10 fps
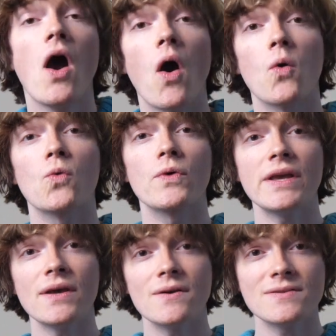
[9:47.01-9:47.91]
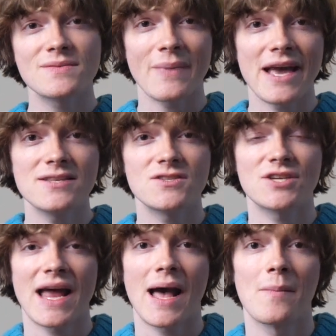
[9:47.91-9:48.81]
A real Space
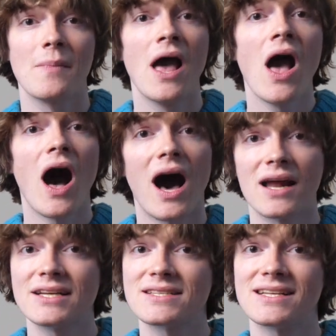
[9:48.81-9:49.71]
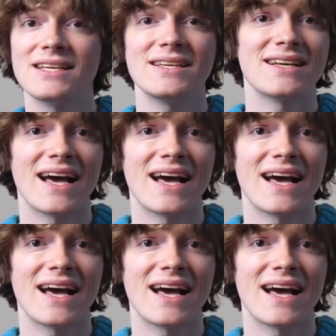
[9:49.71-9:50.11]
Jam Honestly,